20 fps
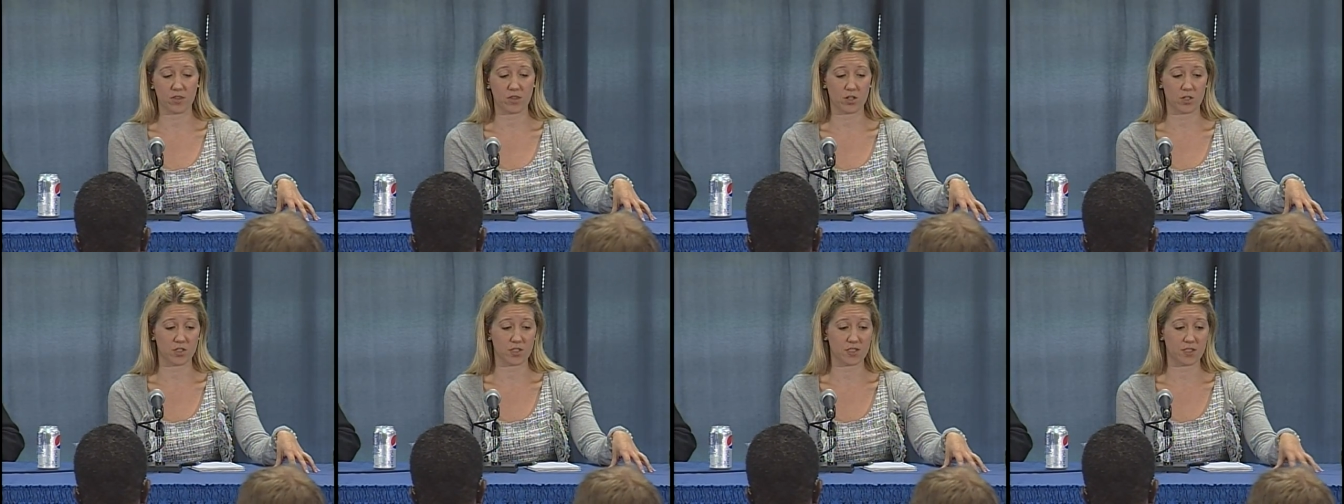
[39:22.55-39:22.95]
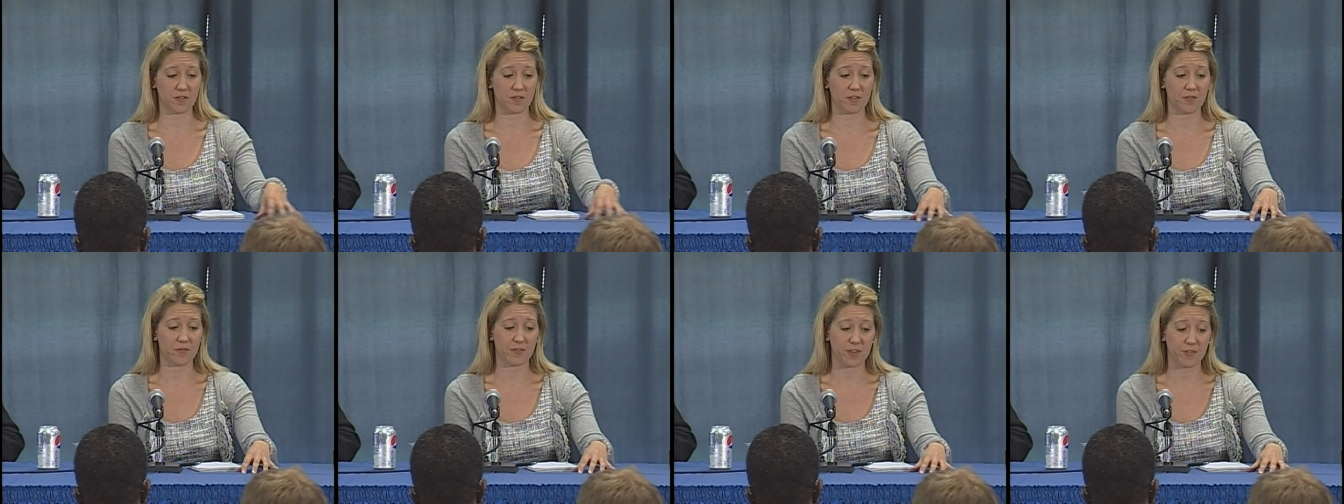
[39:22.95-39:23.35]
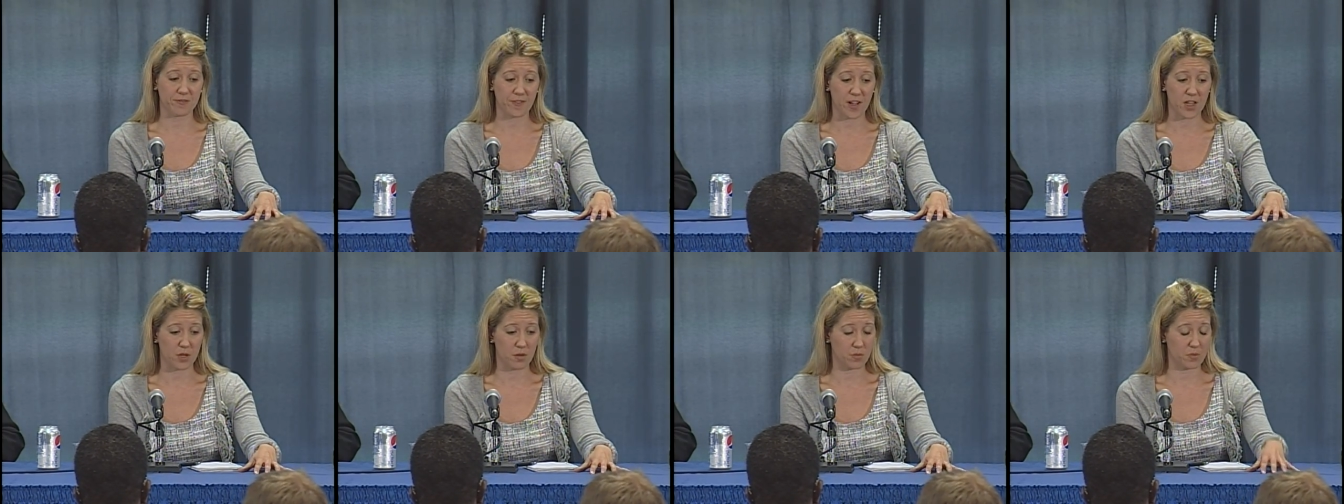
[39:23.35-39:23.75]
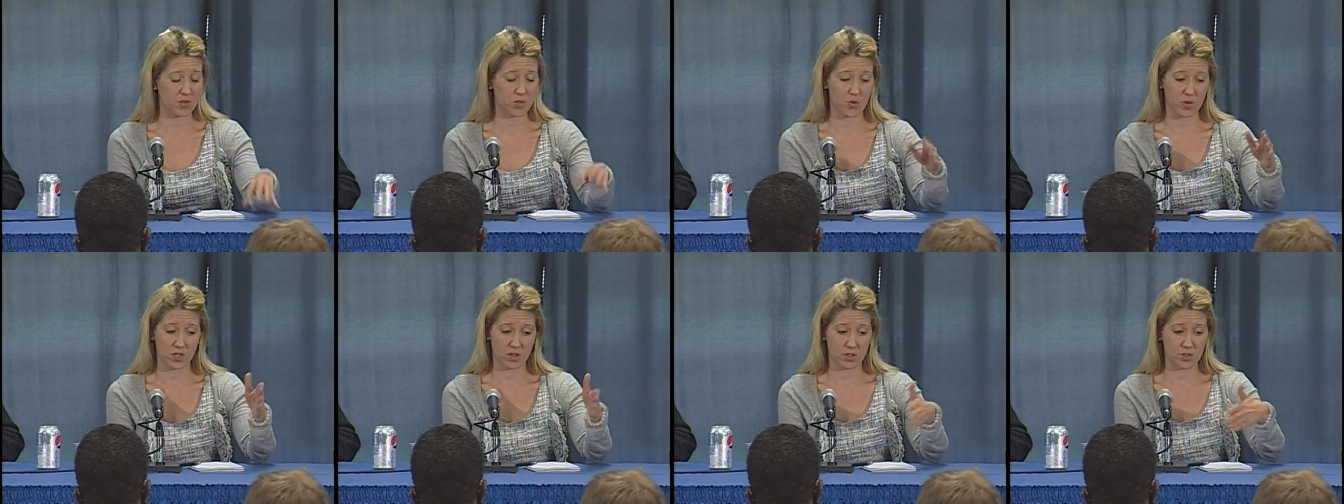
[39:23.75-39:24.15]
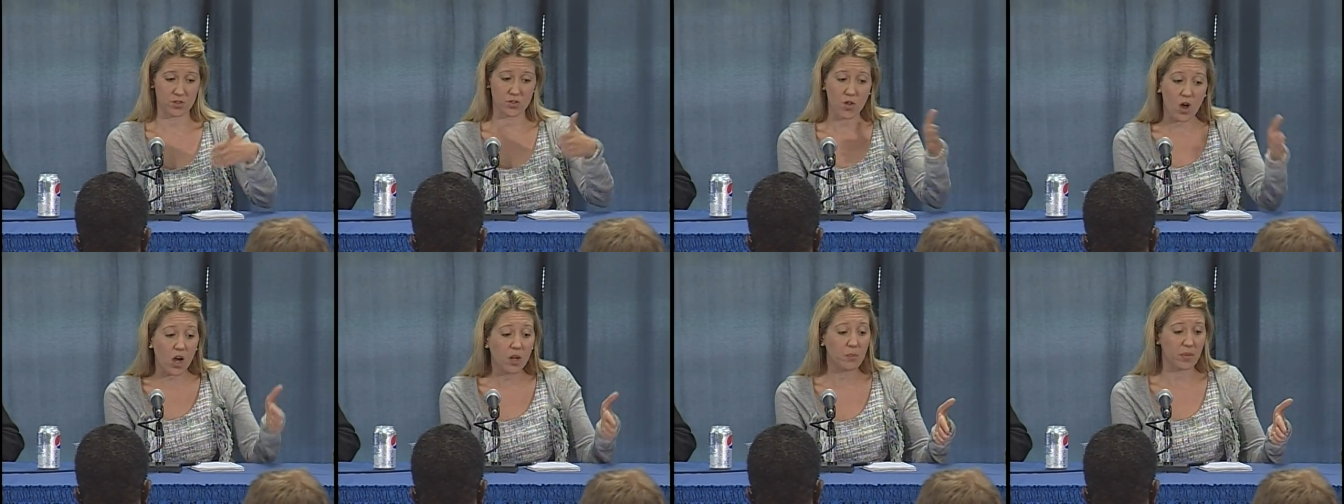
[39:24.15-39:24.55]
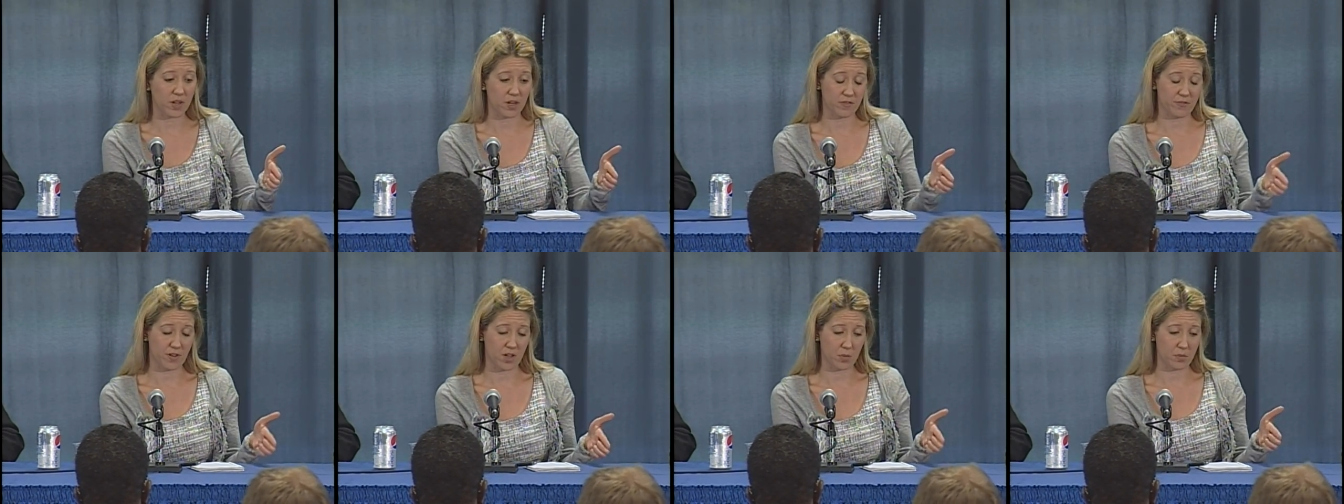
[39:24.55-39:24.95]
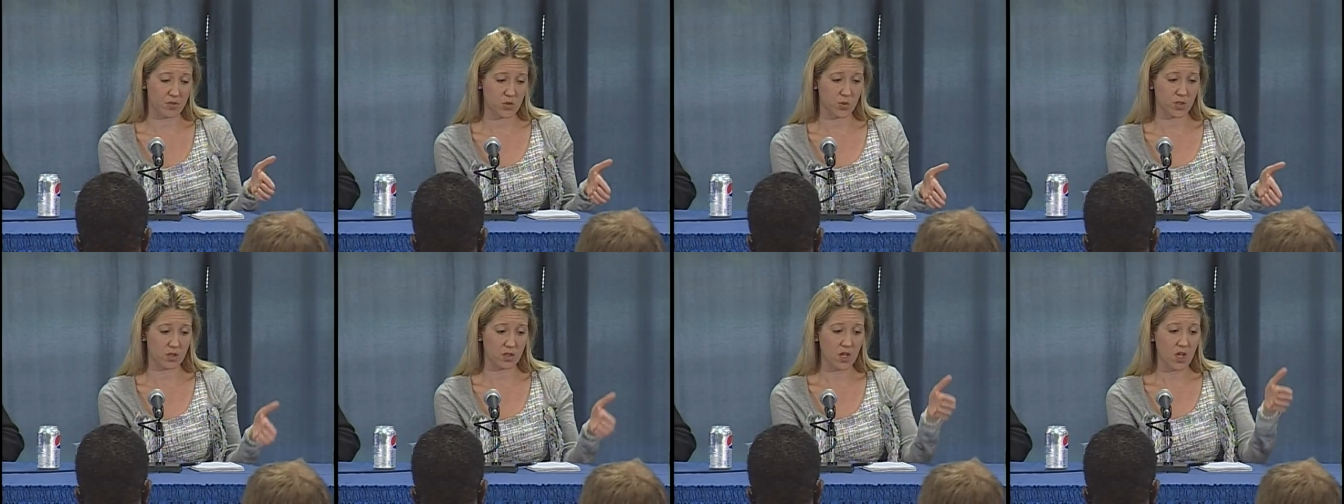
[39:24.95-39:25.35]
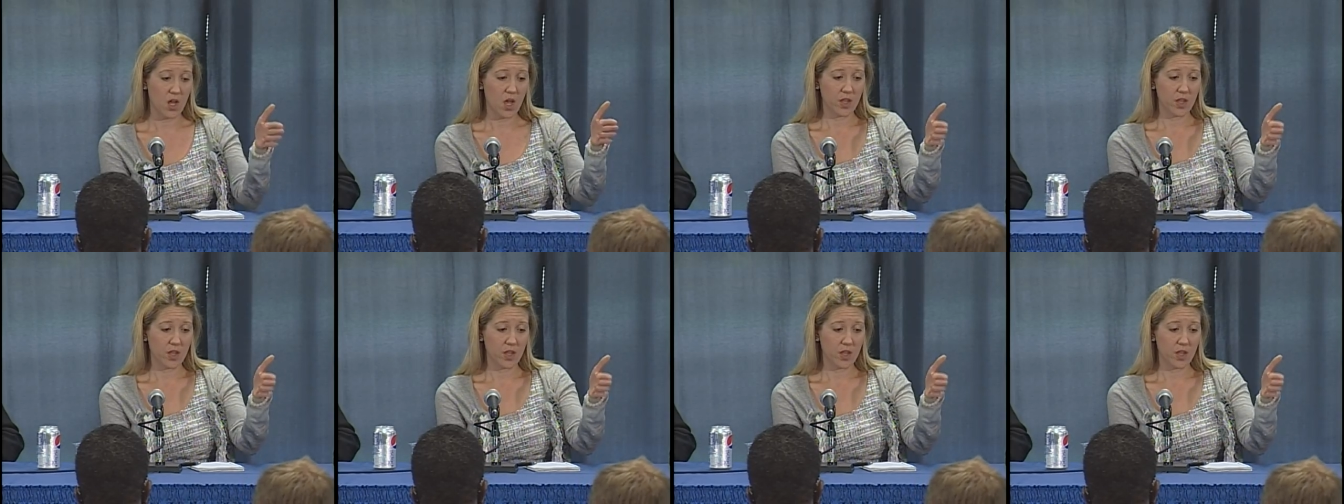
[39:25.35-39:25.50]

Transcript: There's the uh, the fight between there's long been a fight between